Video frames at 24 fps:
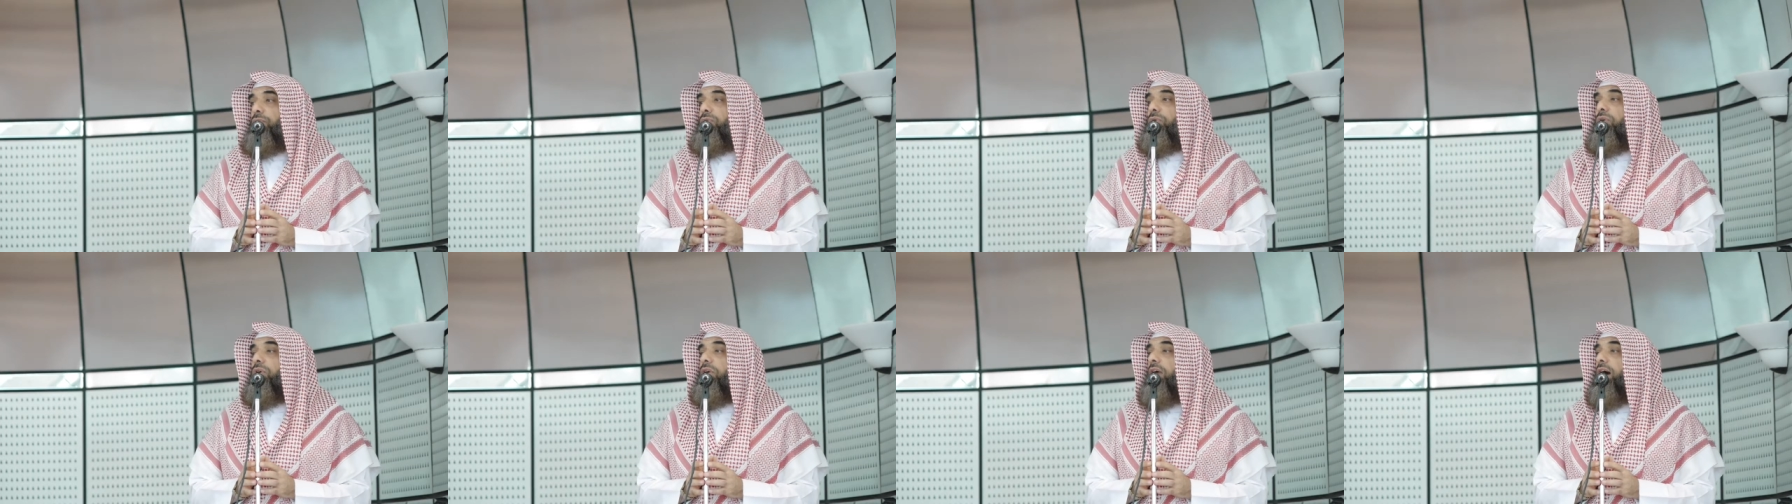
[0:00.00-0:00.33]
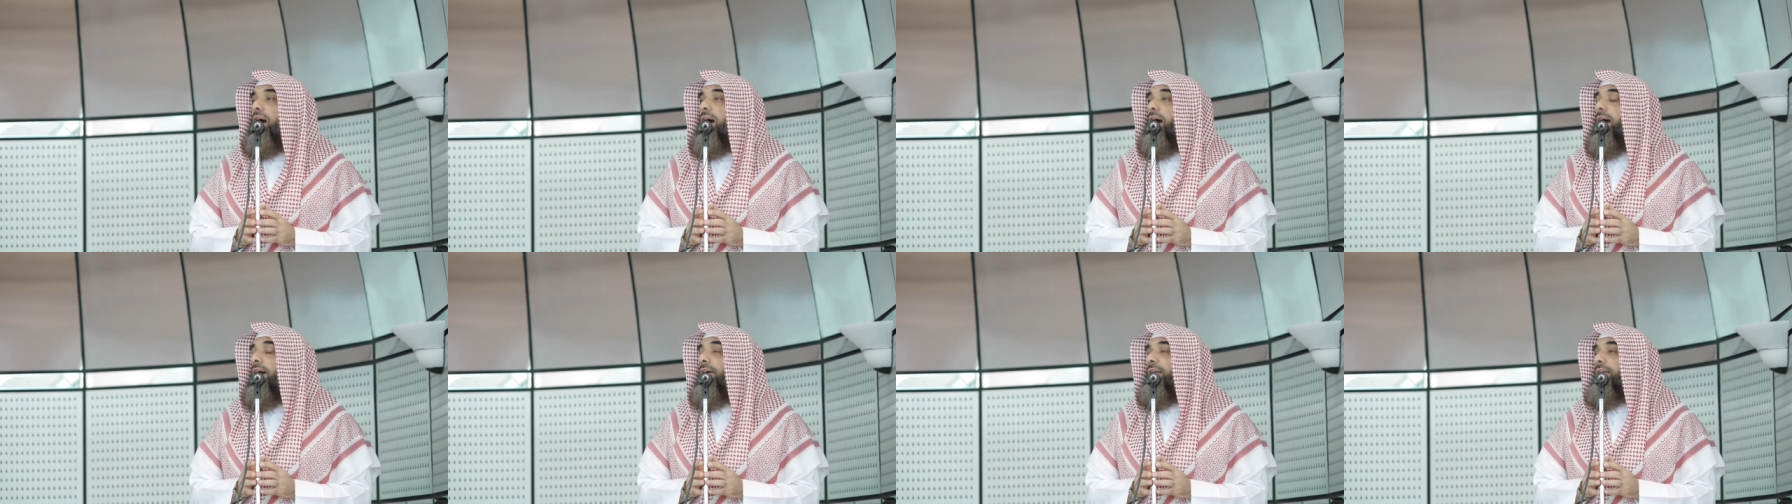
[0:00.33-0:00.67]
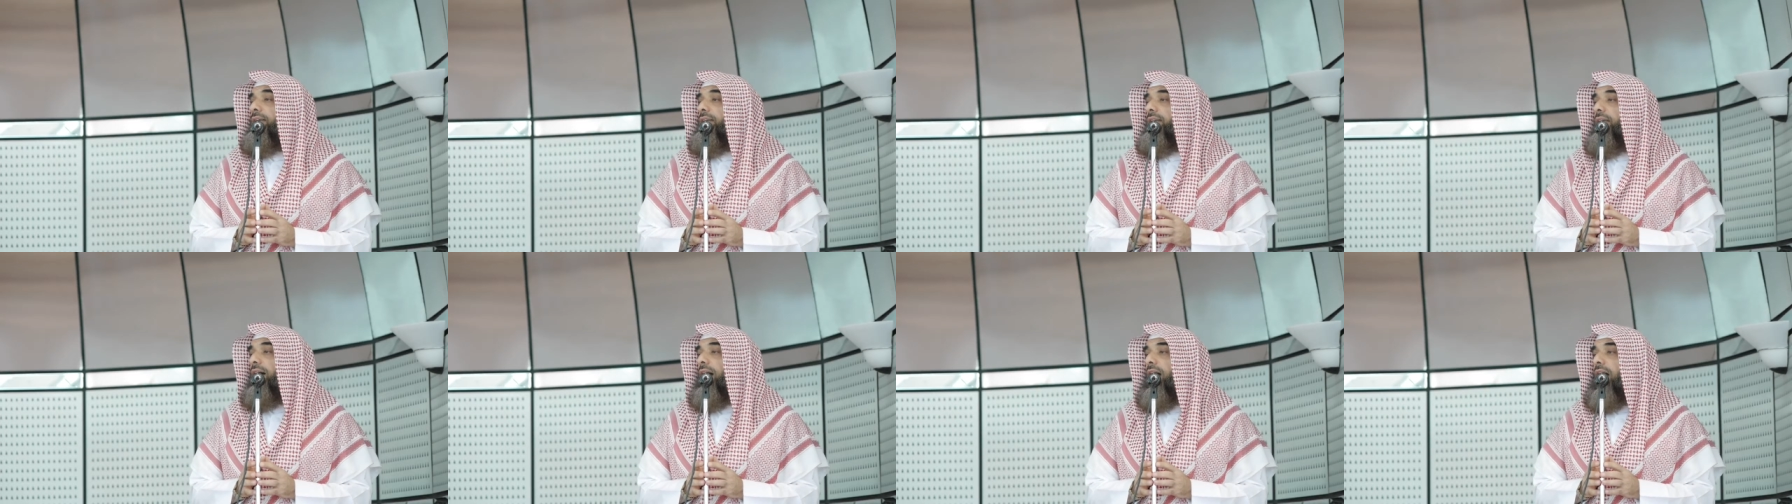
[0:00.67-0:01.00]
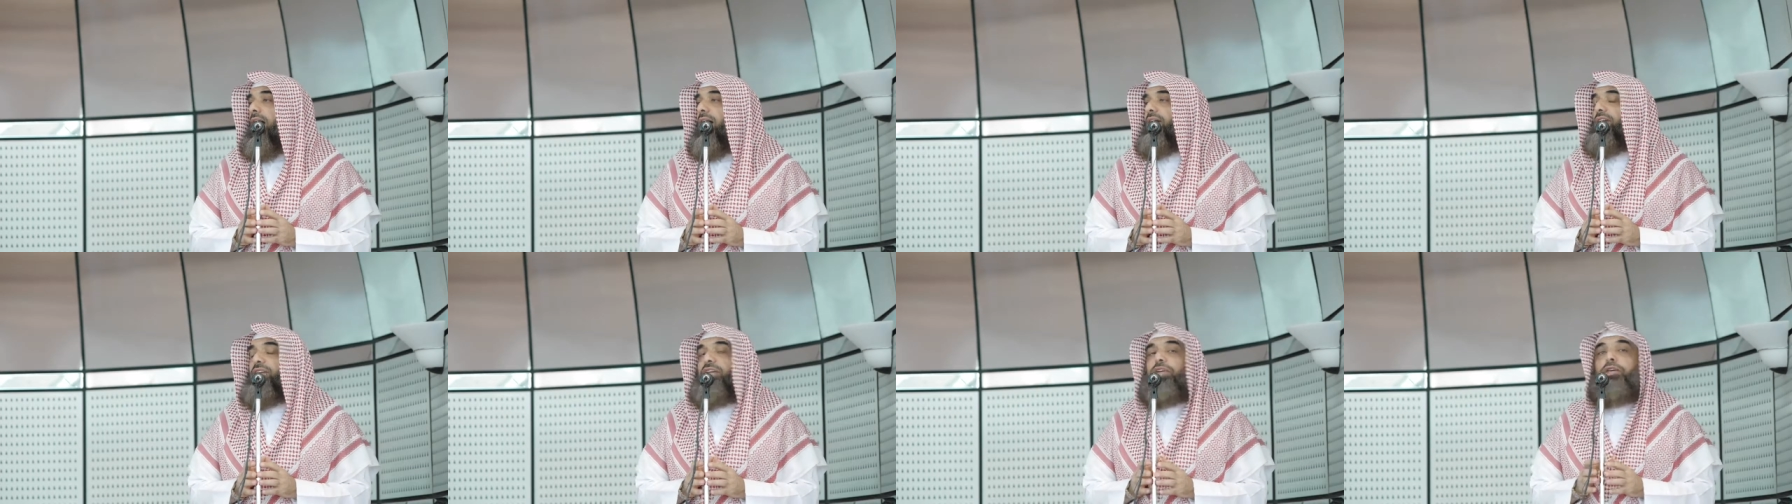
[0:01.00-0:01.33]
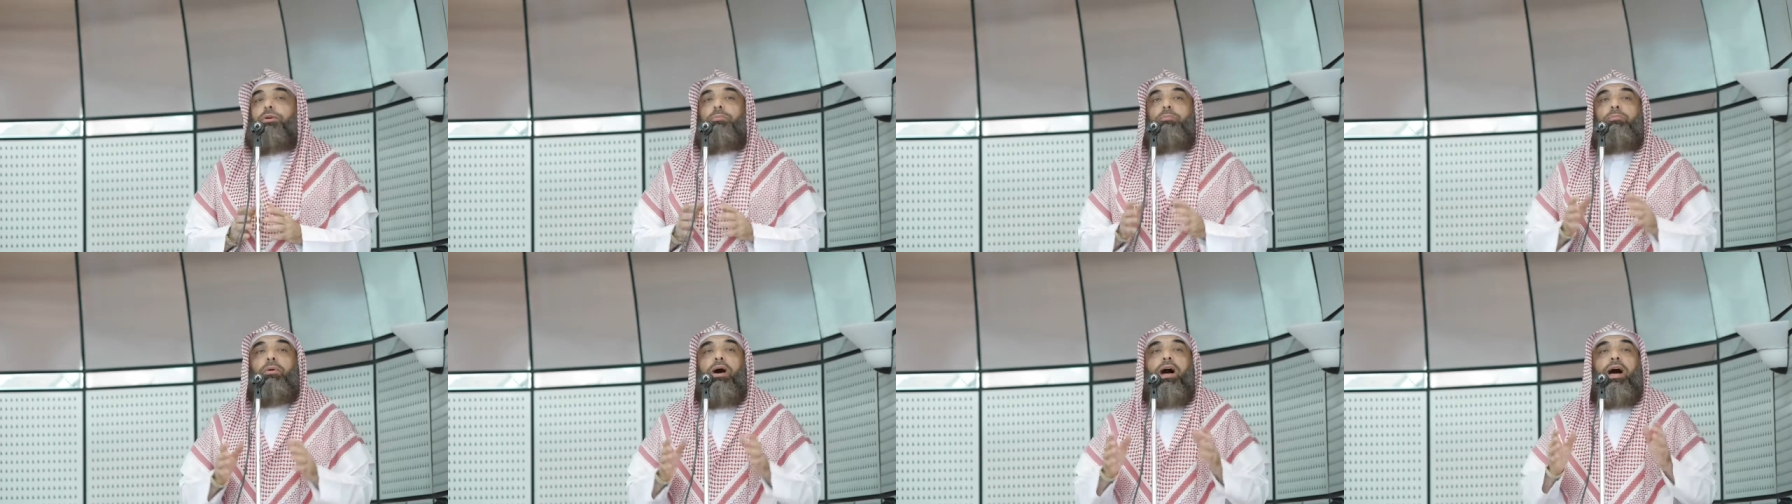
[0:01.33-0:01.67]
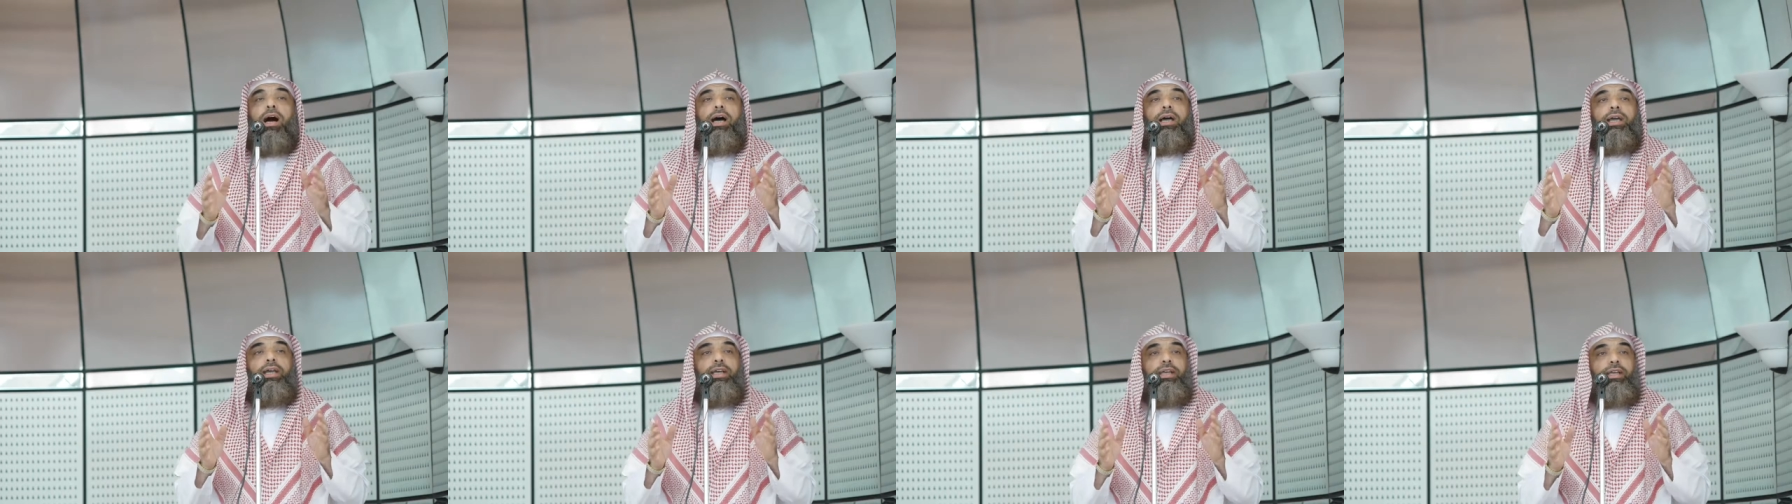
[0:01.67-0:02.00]
Quran
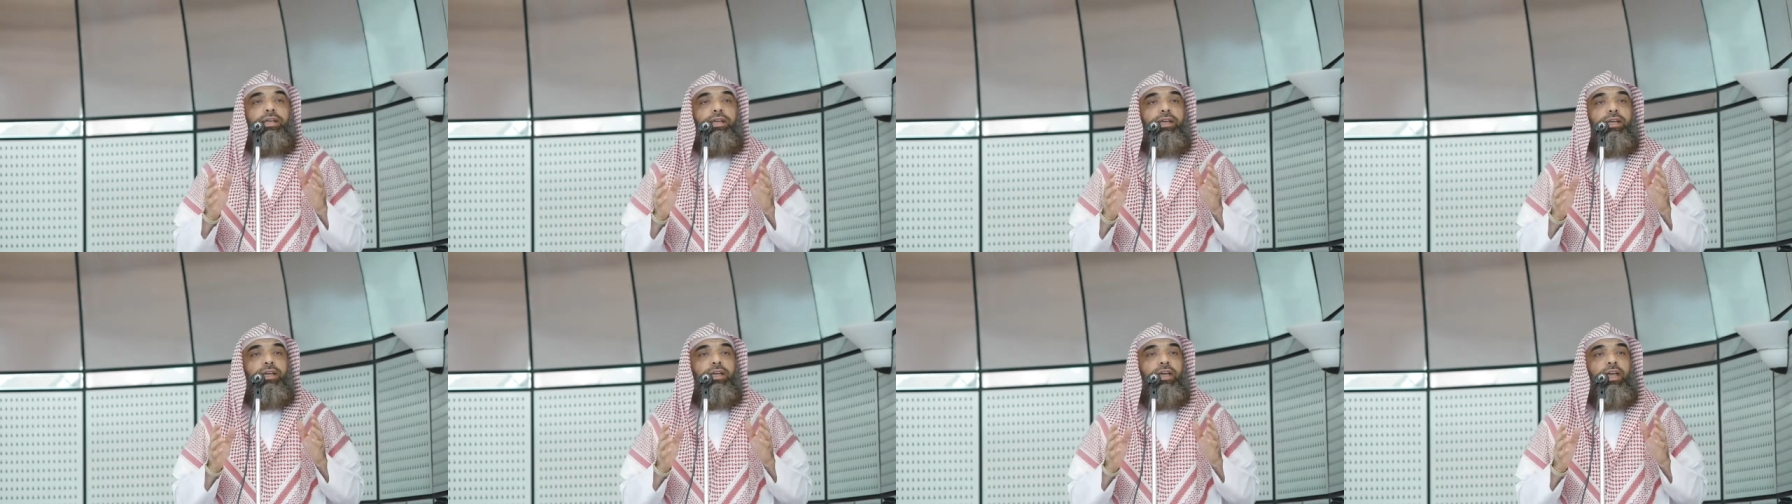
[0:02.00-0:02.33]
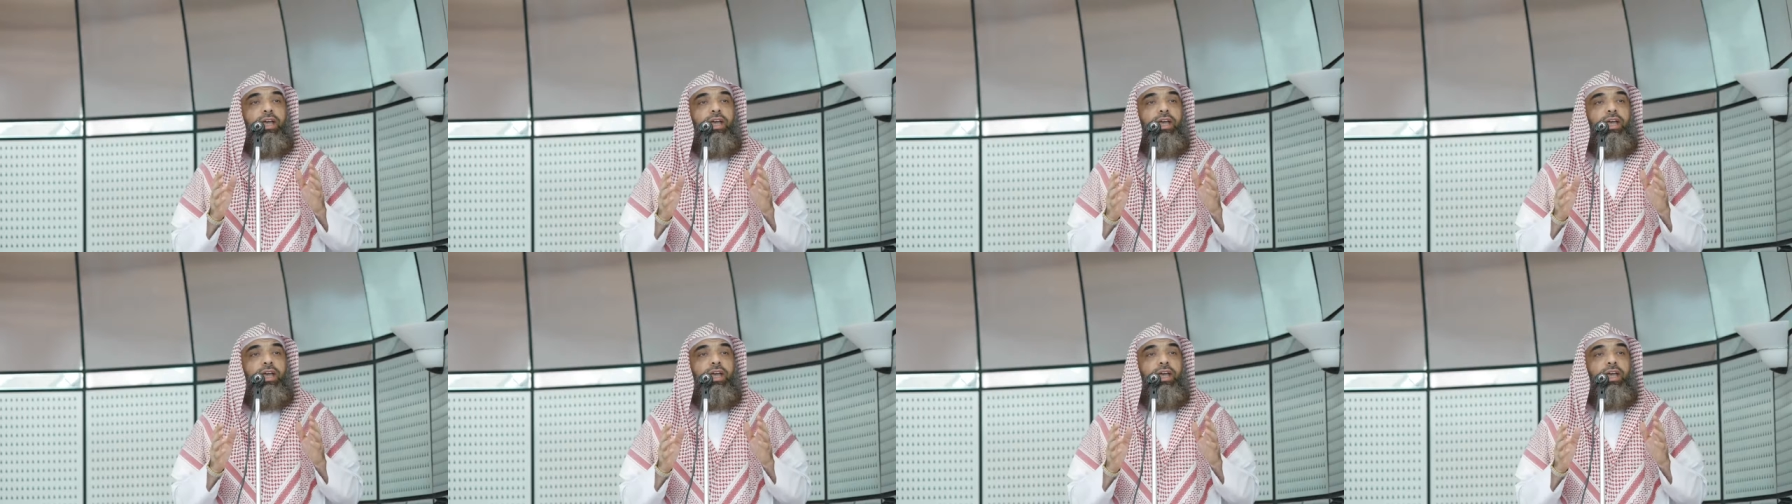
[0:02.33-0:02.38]
occupy